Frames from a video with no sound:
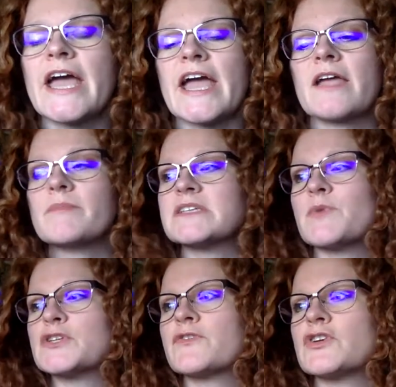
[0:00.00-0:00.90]
And
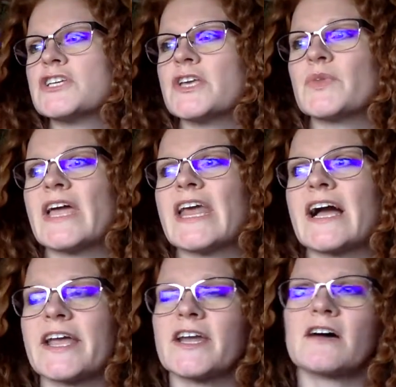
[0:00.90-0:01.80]
especially if you're dealing with any
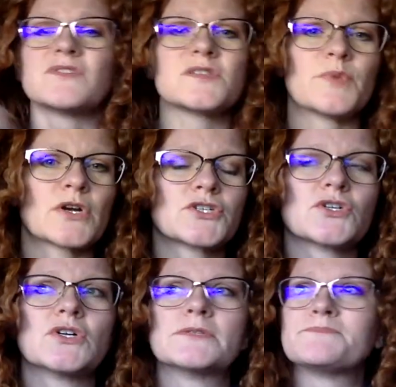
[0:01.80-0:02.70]
kind of
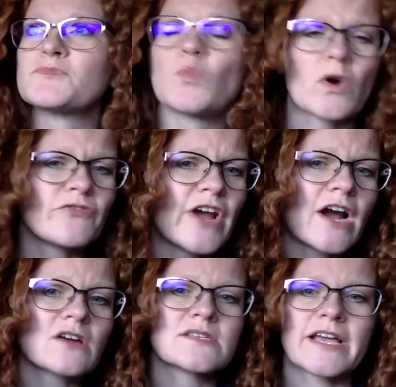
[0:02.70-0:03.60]
spiritual
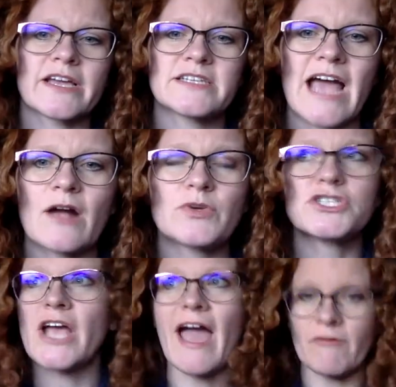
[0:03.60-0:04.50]
warfare, psychic attack,
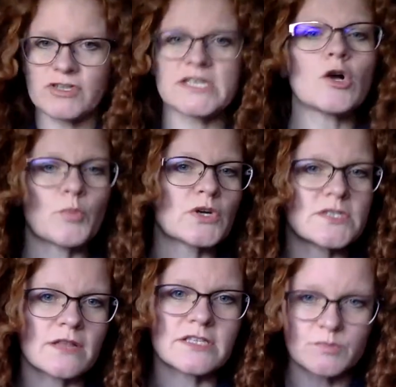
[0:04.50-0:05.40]
which every single person
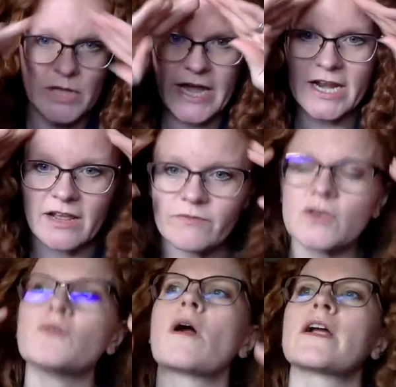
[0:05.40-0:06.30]
on this planet, if
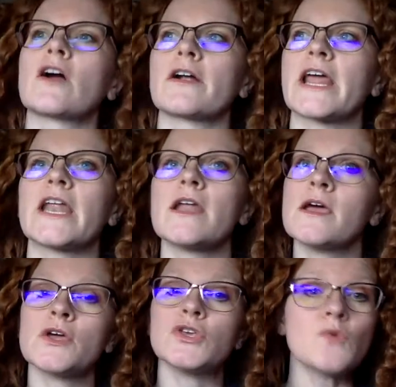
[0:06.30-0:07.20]
you are incarnated,
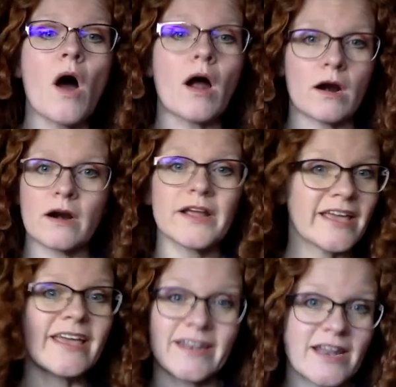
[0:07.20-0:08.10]
you are
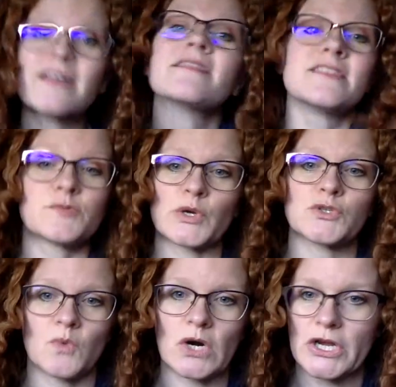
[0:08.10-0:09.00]
in the spiritual war.